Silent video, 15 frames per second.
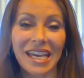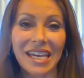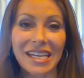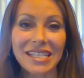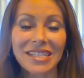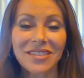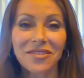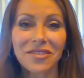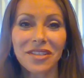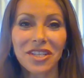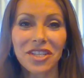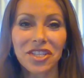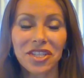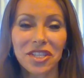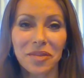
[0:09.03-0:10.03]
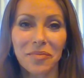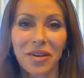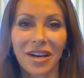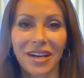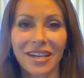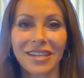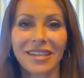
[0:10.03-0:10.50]
As a relationship
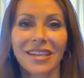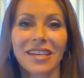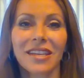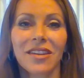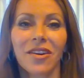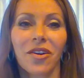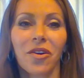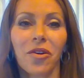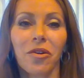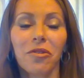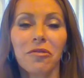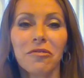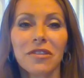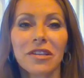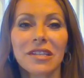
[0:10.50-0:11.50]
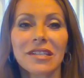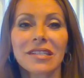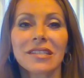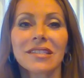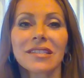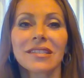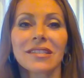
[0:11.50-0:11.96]
guide, it
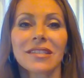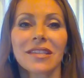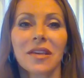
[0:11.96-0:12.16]
always